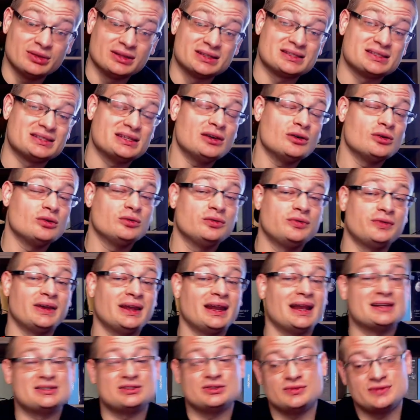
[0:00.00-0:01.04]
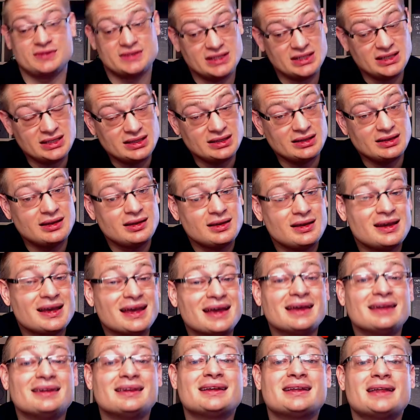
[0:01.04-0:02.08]
itself, and as you've seen,
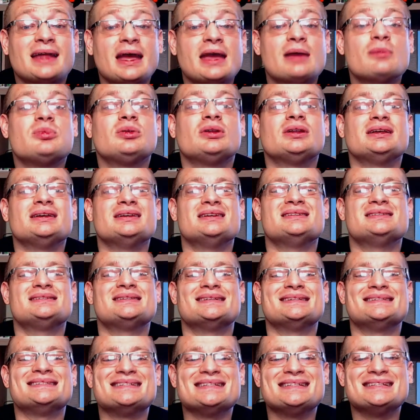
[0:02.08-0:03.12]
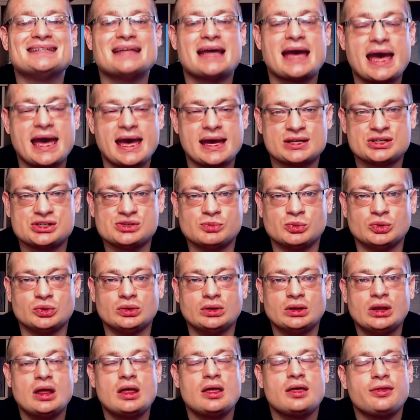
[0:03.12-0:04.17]
the cable is
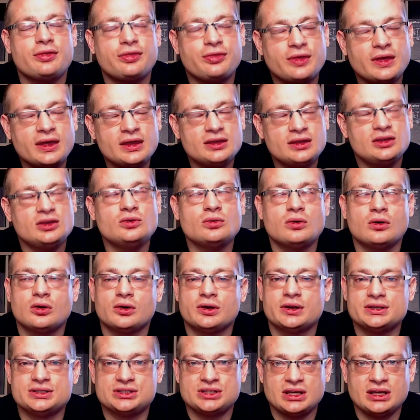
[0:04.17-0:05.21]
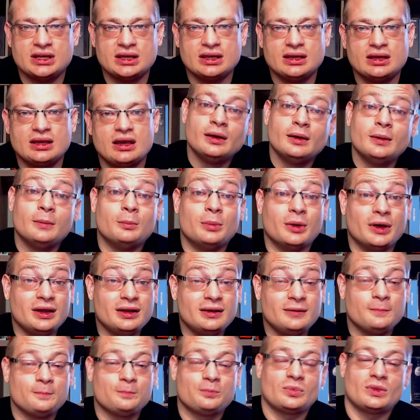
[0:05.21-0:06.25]
detachable. Thank you, RHA.
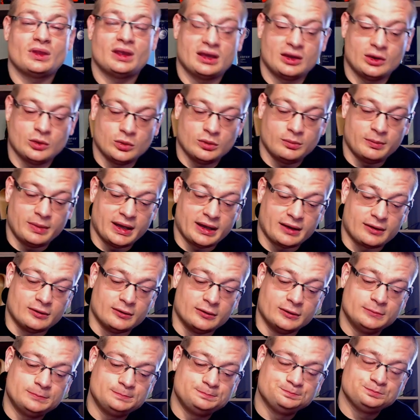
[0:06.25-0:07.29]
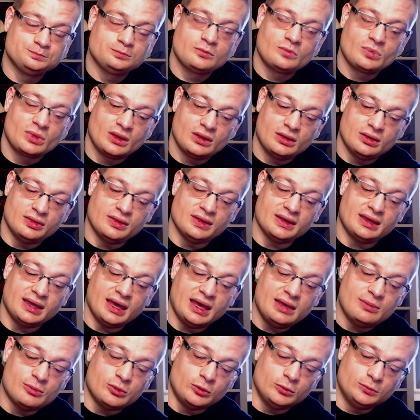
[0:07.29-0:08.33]
But, going back on, the
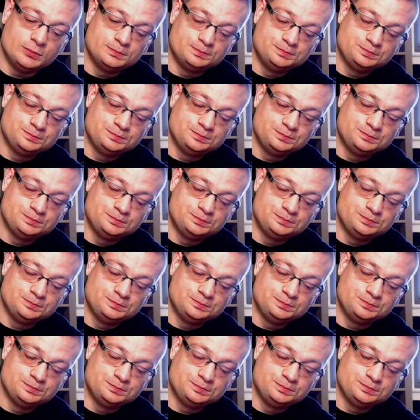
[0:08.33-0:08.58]
cable